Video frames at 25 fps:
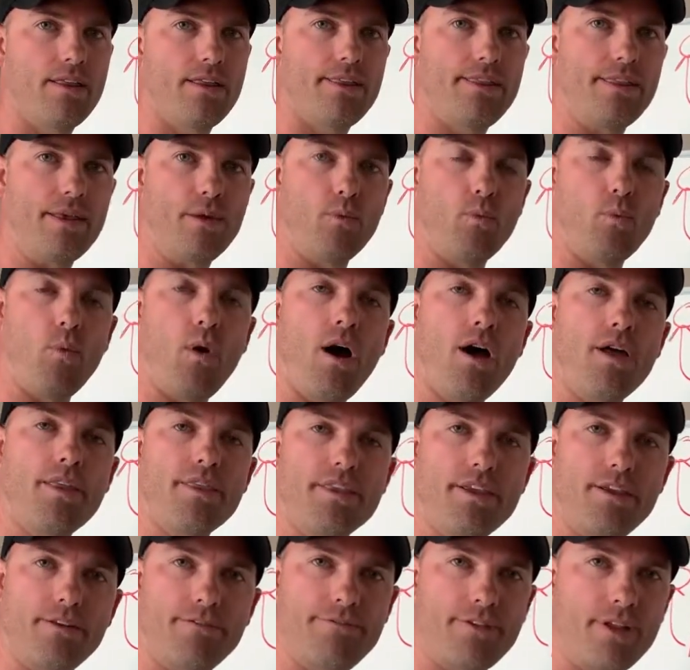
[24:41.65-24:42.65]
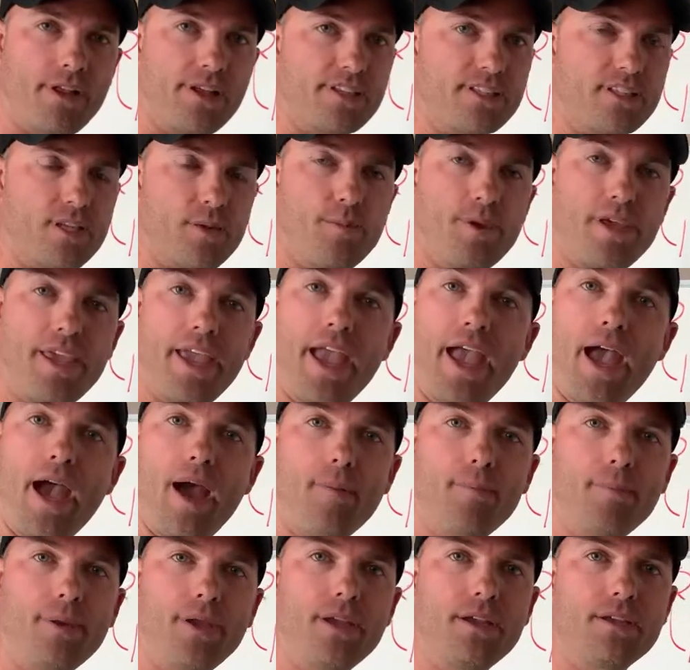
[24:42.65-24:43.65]
They want the affiliates to be
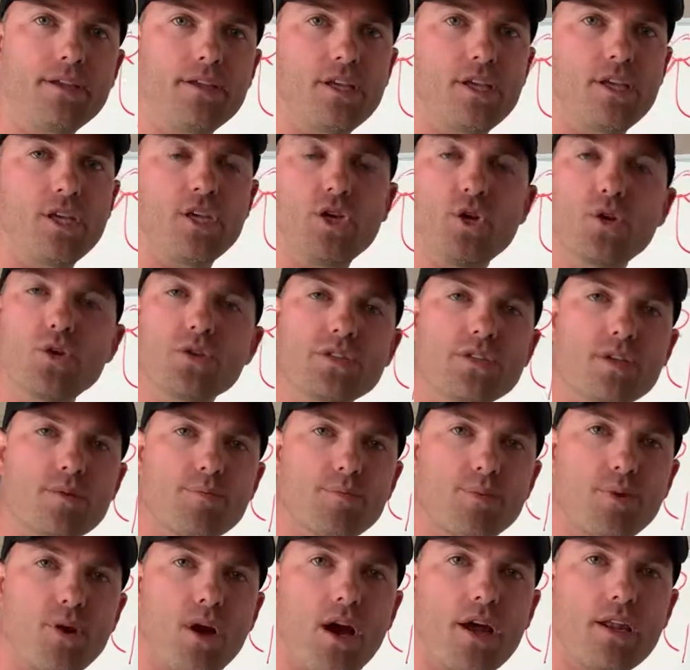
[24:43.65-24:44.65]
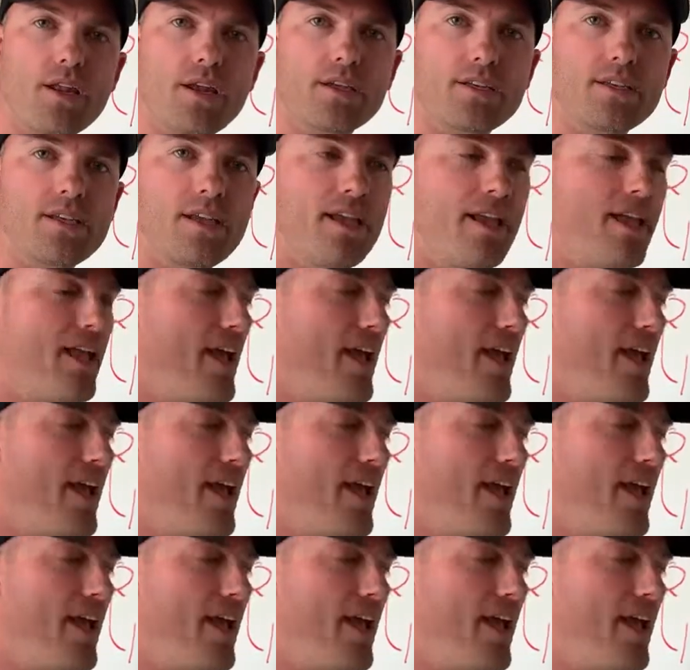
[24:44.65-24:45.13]
happy, to use the product,